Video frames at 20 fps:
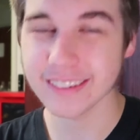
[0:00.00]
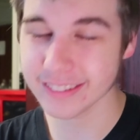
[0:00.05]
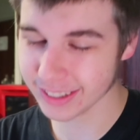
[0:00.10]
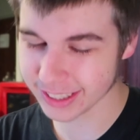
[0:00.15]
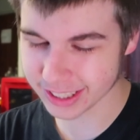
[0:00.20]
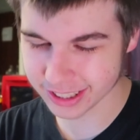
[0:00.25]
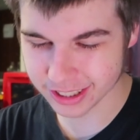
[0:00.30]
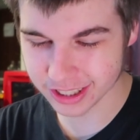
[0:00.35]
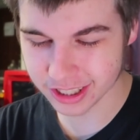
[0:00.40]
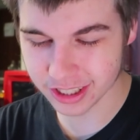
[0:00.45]

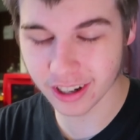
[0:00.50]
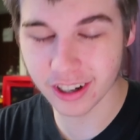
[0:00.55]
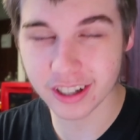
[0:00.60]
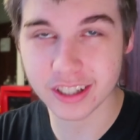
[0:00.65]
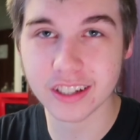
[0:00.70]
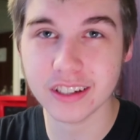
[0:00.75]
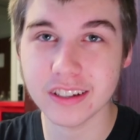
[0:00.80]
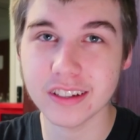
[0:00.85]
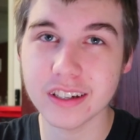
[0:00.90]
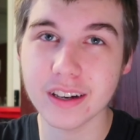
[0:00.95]
Like,
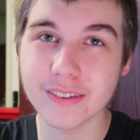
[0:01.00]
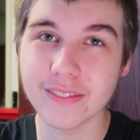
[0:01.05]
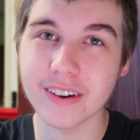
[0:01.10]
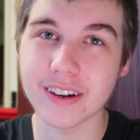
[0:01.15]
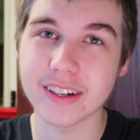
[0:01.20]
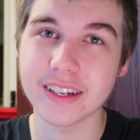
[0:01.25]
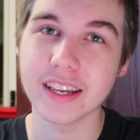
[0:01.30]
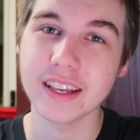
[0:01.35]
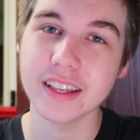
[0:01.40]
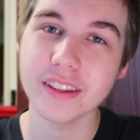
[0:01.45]
Shock, come
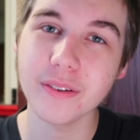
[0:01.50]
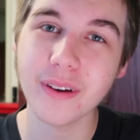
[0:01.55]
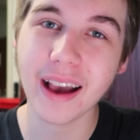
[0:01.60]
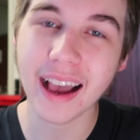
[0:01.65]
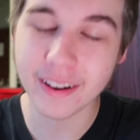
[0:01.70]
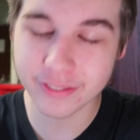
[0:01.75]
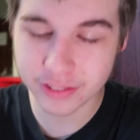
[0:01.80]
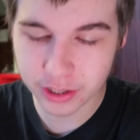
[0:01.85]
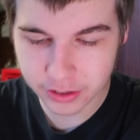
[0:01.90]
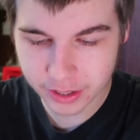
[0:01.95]
on. You
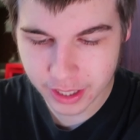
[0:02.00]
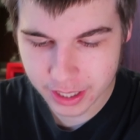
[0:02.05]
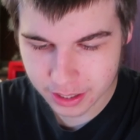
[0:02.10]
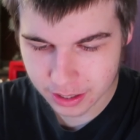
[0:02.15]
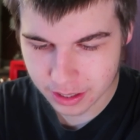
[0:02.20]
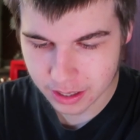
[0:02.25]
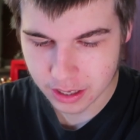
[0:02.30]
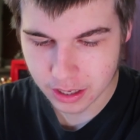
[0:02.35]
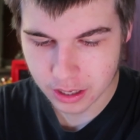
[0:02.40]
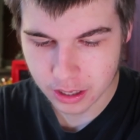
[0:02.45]
have to,
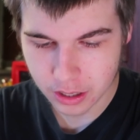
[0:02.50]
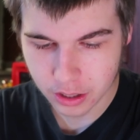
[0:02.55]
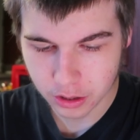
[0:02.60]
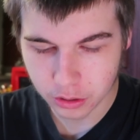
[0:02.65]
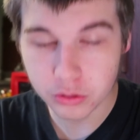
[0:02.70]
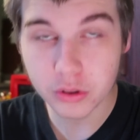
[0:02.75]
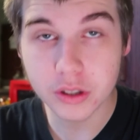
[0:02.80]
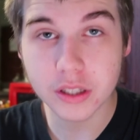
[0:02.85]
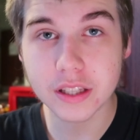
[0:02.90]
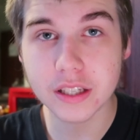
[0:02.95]
like,
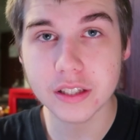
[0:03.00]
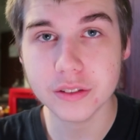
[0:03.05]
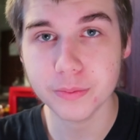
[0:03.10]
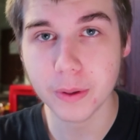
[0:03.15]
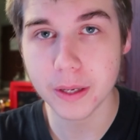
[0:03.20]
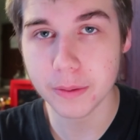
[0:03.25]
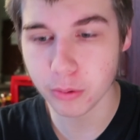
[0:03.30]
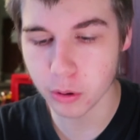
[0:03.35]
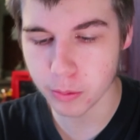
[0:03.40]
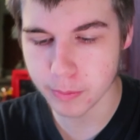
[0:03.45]
look at these
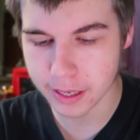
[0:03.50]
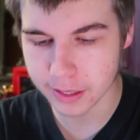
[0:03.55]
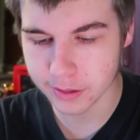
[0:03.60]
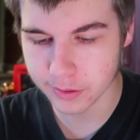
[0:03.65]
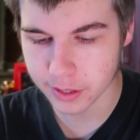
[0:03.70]
people, man.